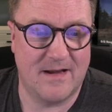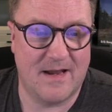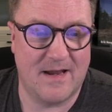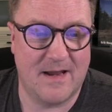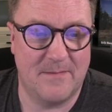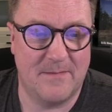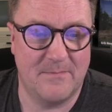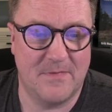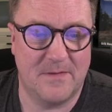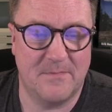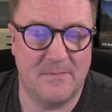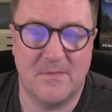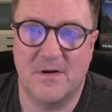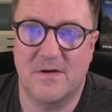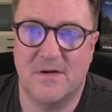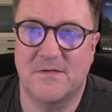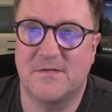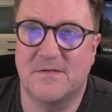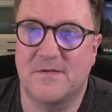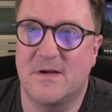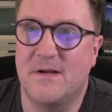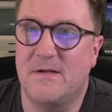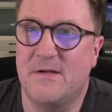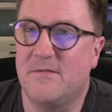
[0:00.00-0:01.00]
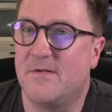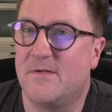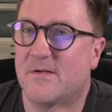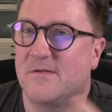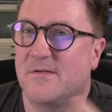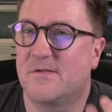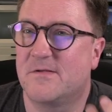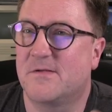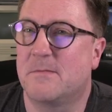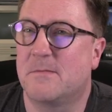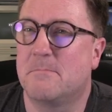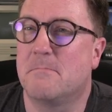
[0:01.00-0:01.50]
I'm gonna say
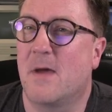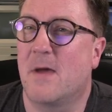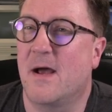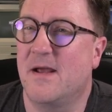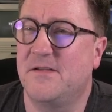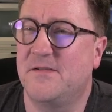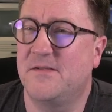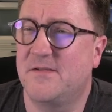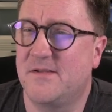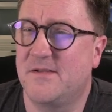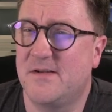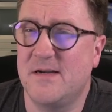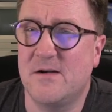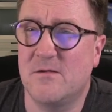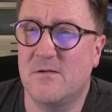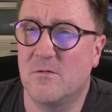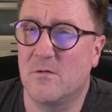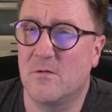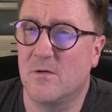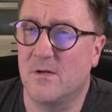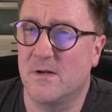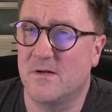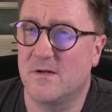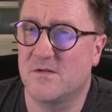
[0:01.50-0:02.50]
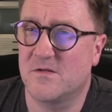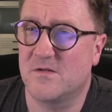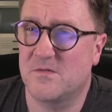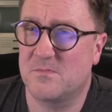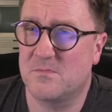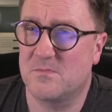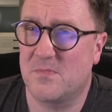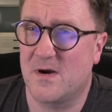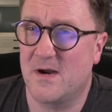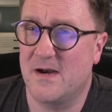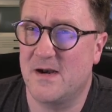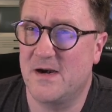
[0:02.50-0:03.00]
this is a MySQL
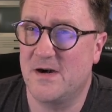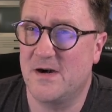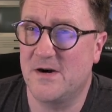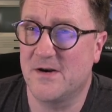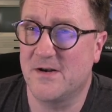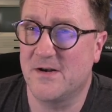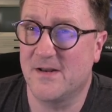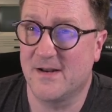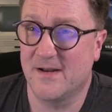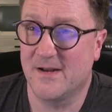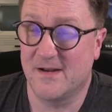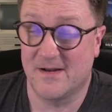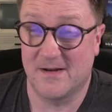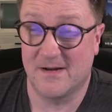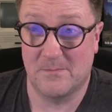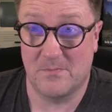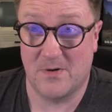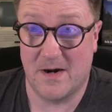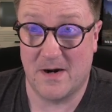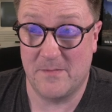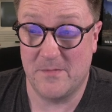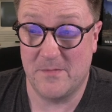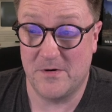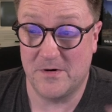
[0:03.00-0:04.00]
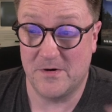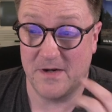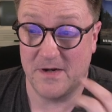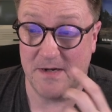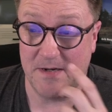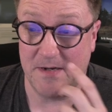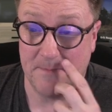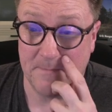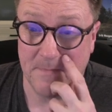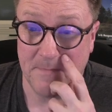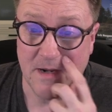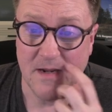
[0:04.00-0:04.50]
inspired primary
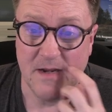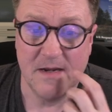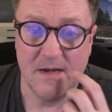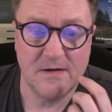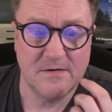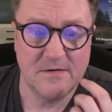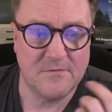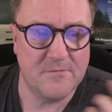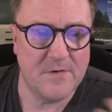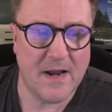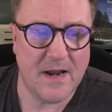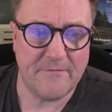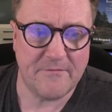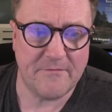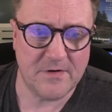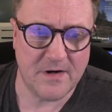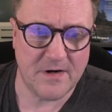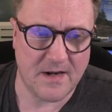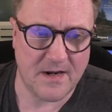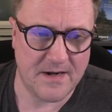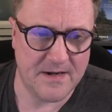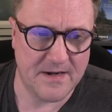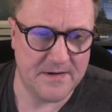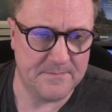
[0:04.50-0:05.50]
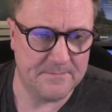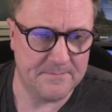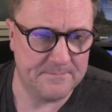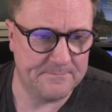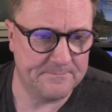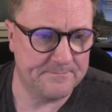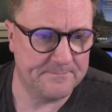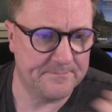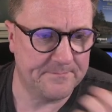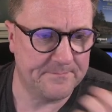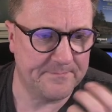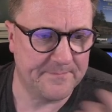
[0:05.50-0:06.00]
key. So we have an item
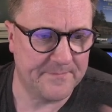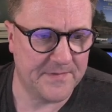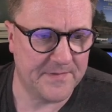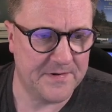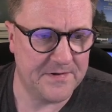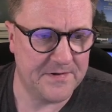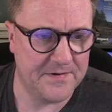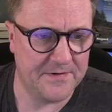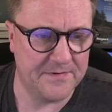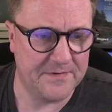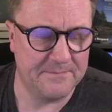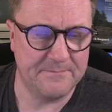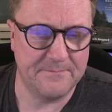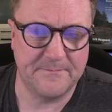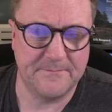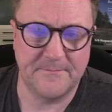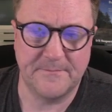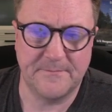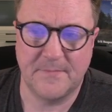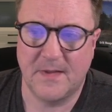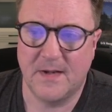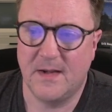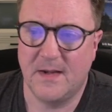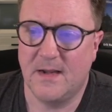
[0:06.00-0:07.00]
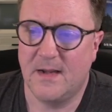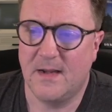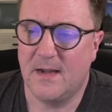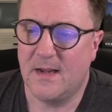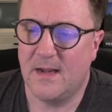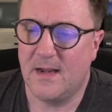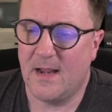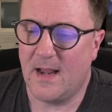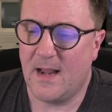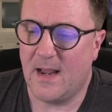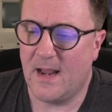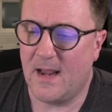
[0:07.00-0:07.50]
here,
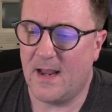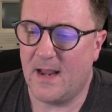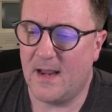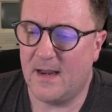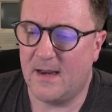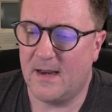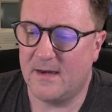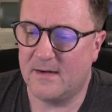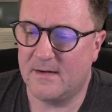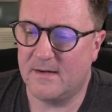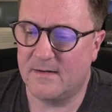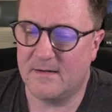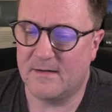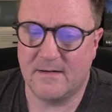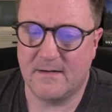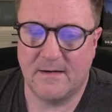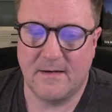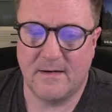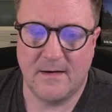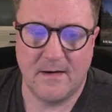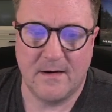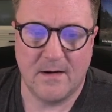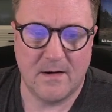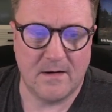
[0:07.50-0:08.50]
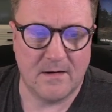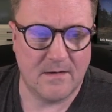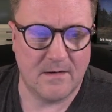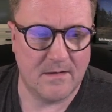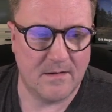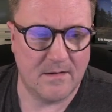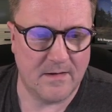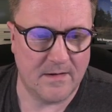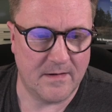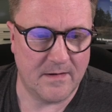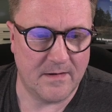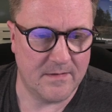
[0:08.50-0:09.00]
and
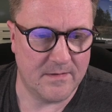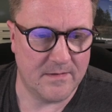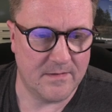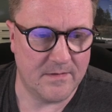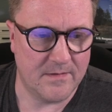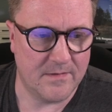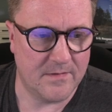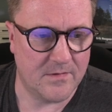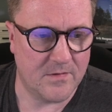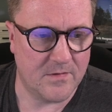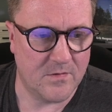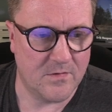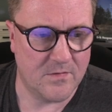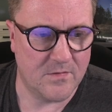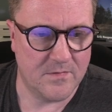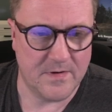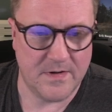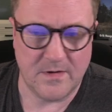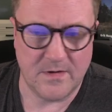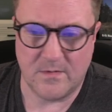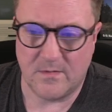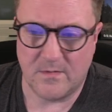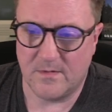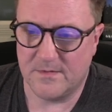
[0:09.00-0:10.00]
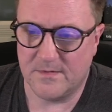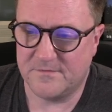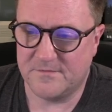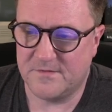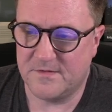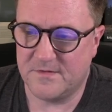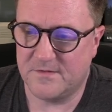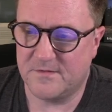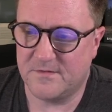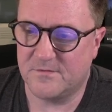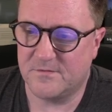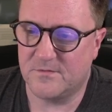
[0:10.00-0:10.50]
go away all the
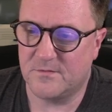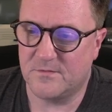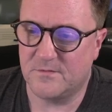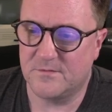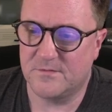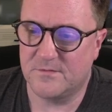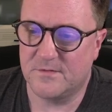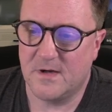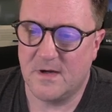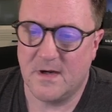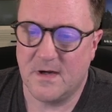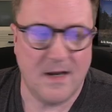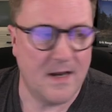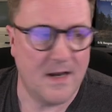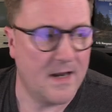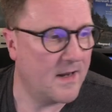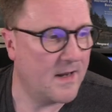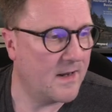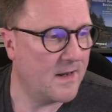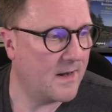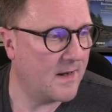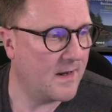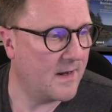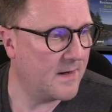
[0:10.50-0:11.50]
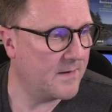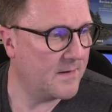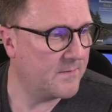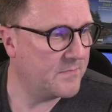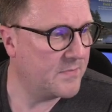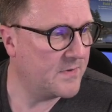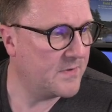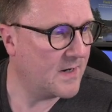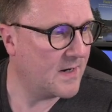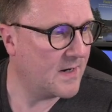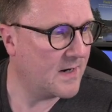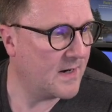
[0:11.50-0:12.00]
cheating tools. And
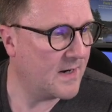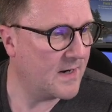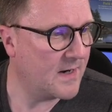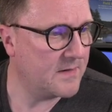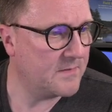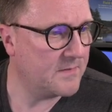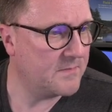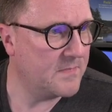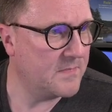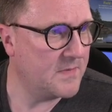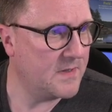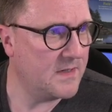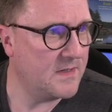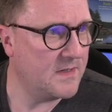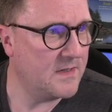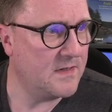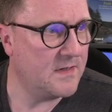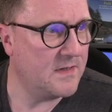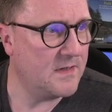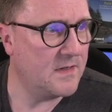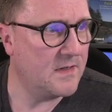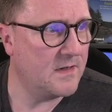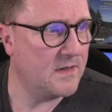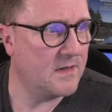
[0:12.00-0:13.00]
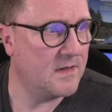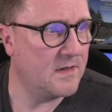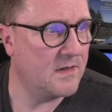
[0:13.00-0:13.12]
behind me,